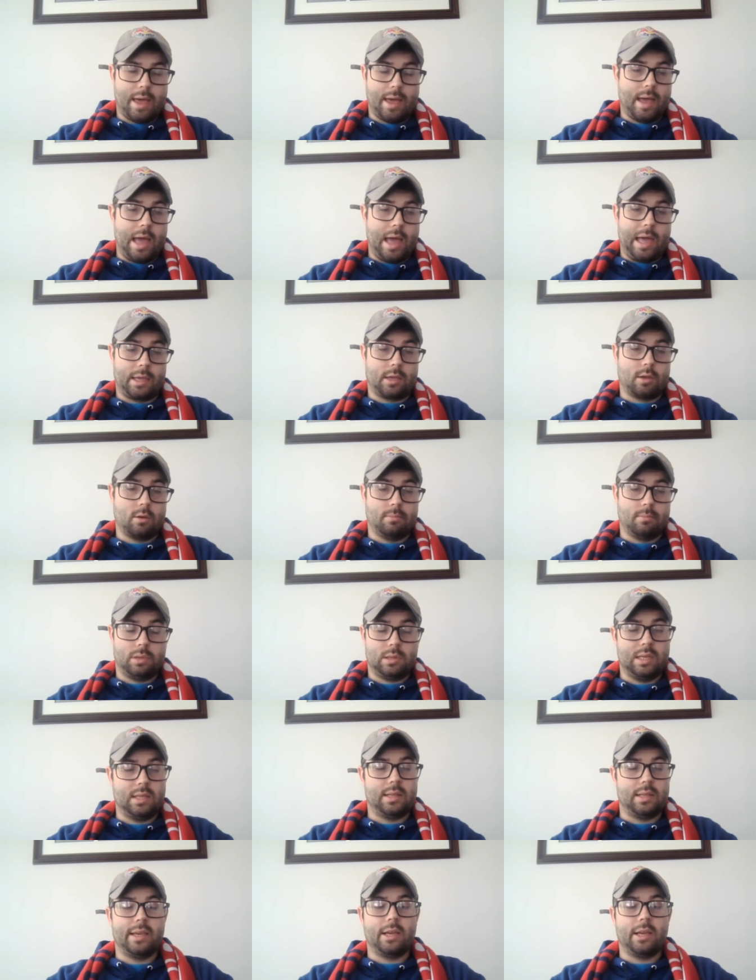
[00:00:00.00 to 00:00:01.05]
I
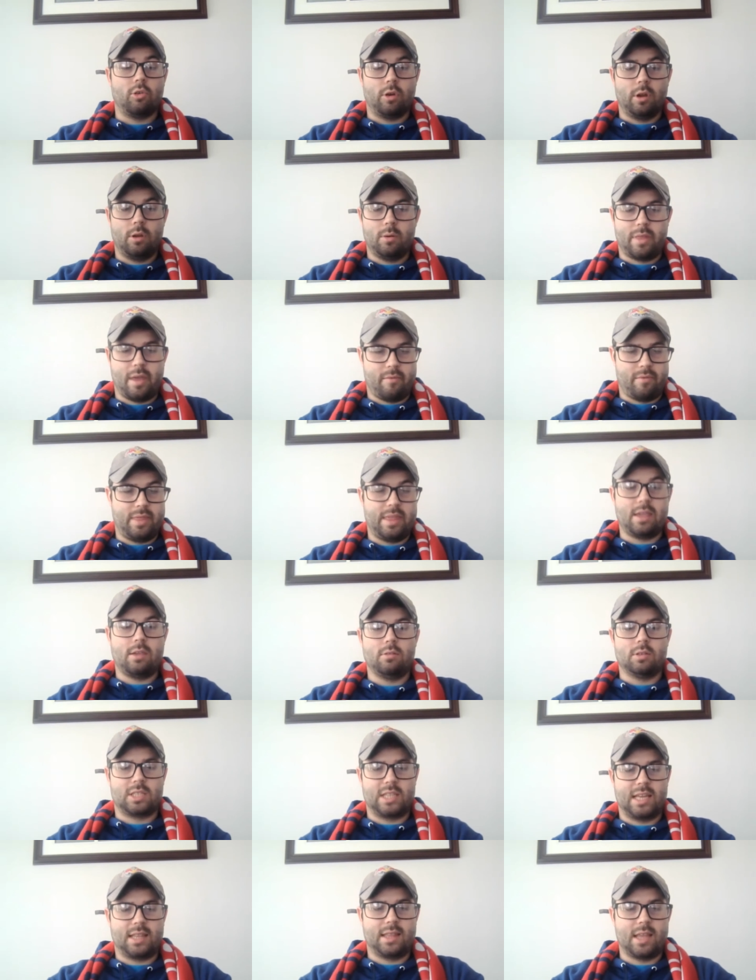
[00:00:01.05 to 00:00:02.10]
completely agree with everything you
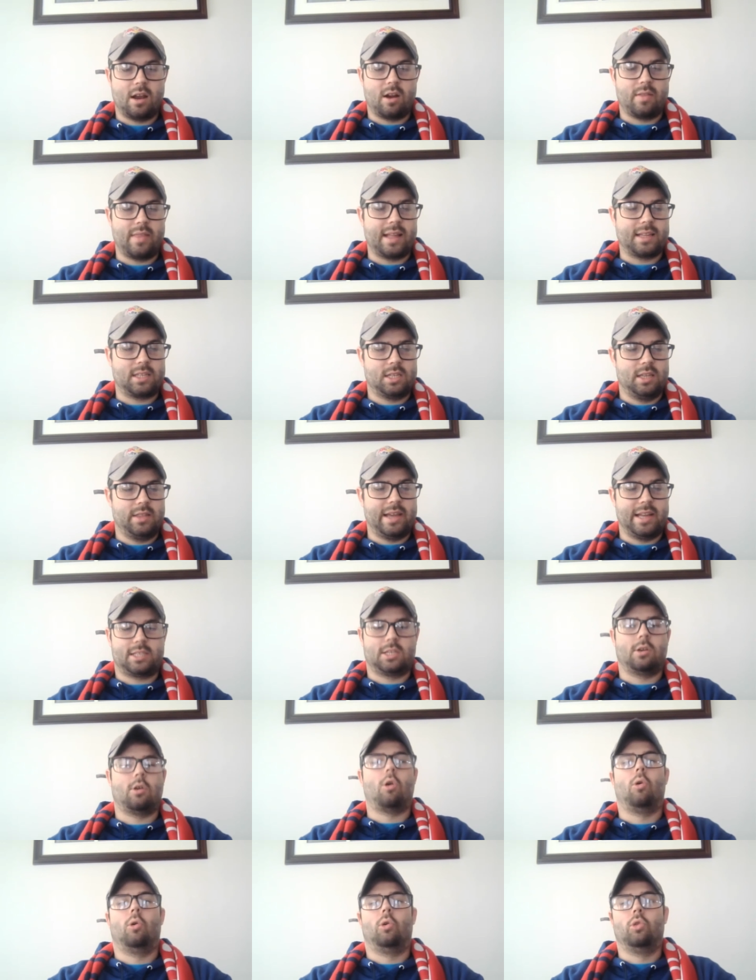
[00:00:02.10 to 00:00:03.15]
said there. And that's
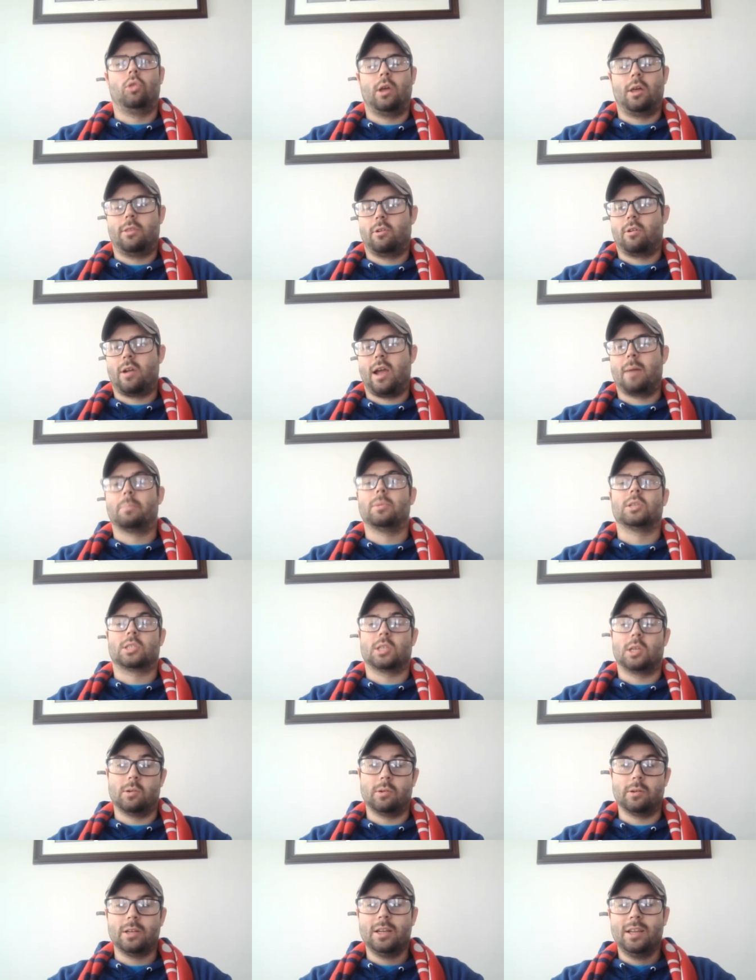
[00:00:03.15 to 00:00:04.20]
a whole nother
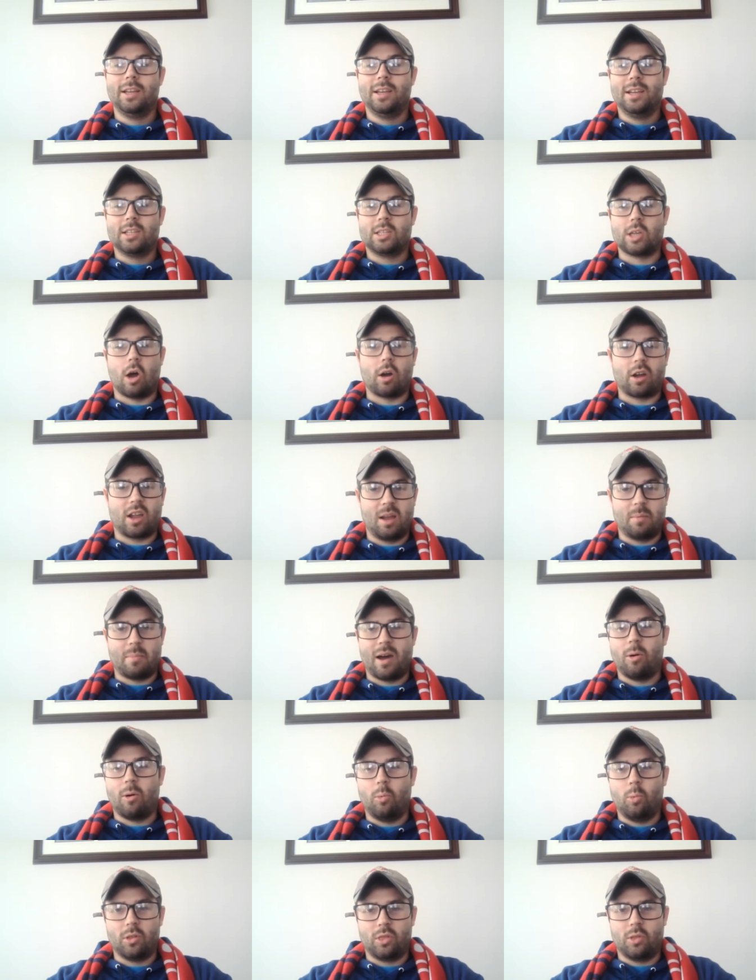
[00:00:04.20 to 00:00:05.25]
episode, talking
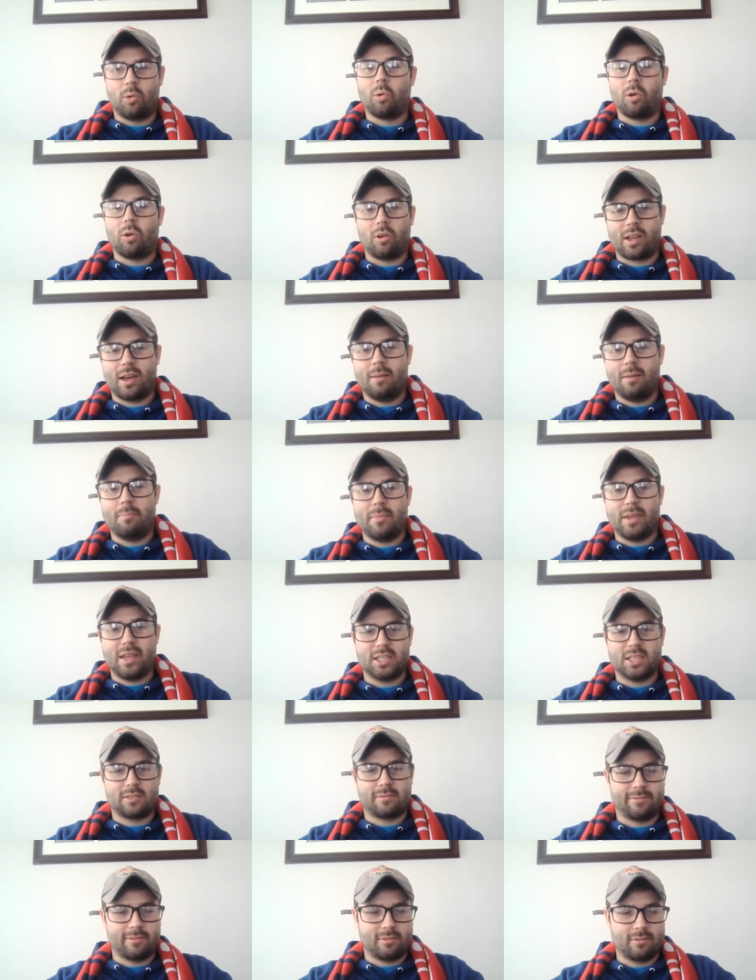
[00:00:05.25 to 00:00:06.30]
about what the World Cup
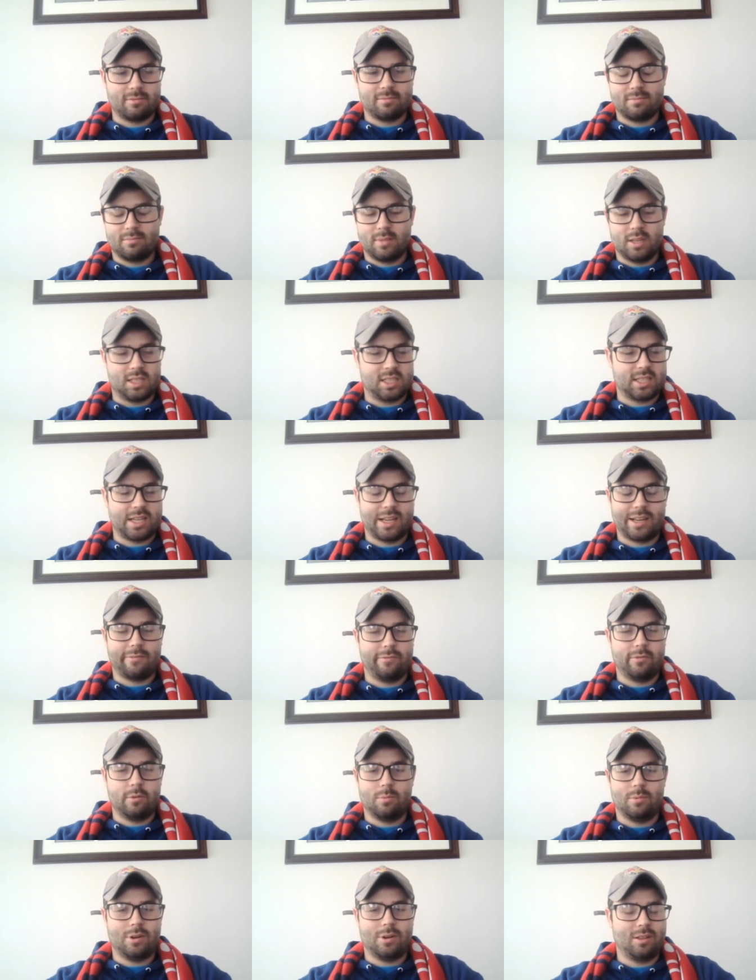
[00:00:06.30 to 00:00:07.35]
means for the state of
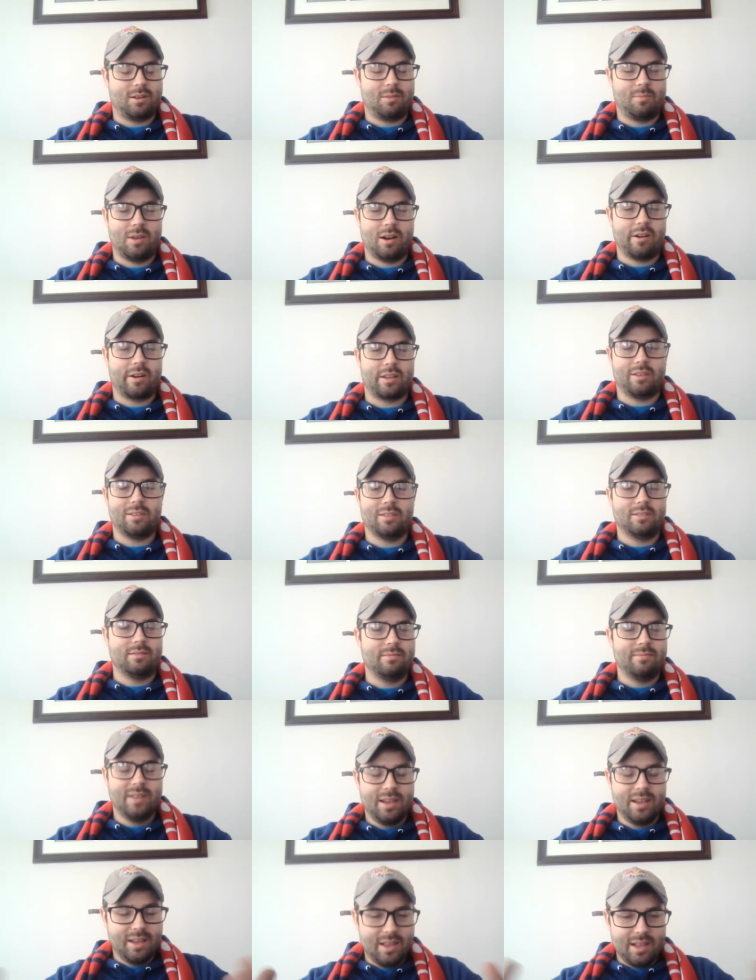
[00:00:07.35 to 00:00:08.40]
football in America and
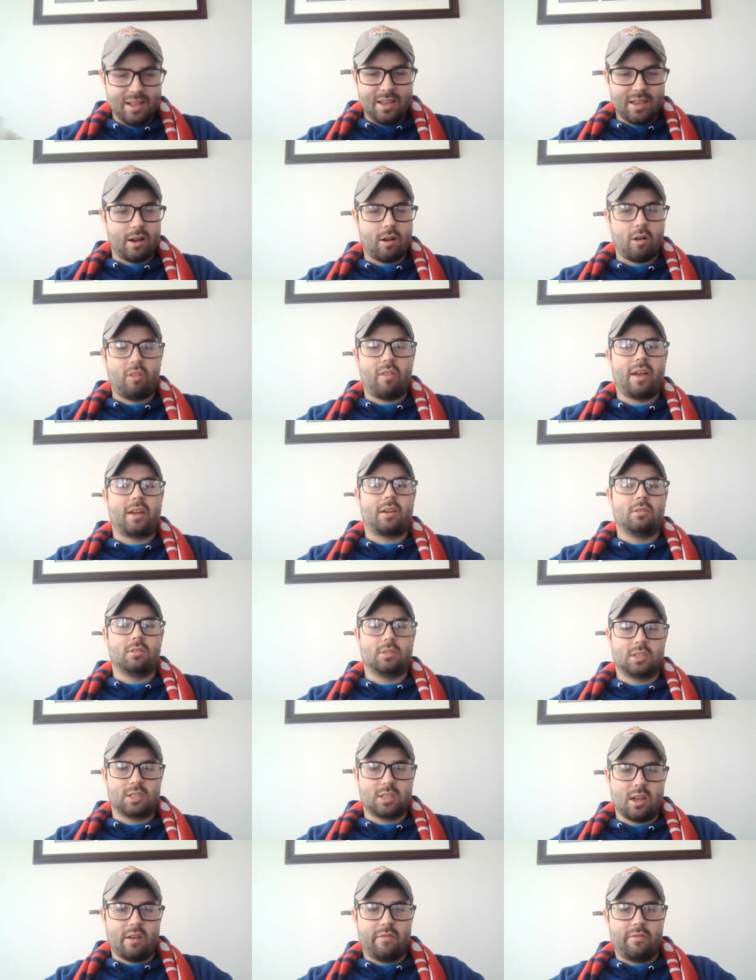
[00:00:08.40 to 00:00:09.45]
all that good
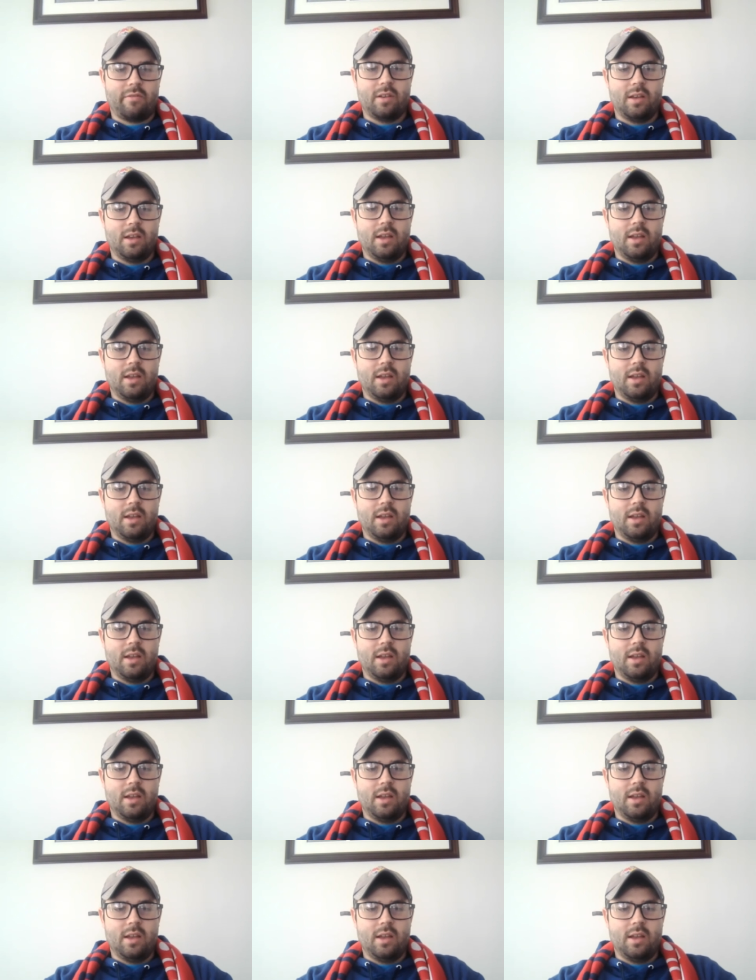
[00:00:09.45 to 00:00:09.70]
stuff.